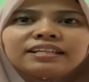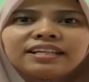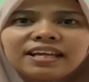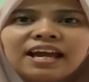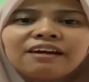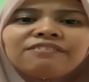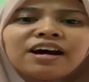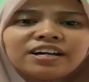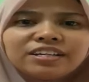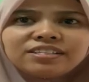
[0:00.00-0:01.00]
they have
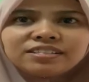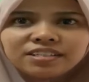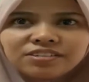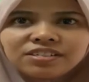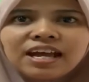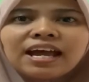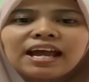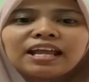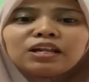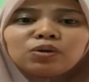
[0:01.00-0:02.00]
higher sales
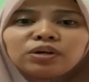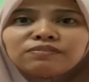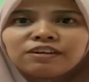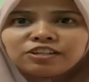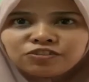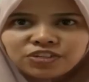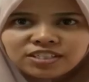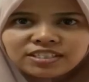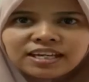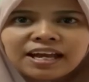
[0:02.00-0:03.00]
and low inventories.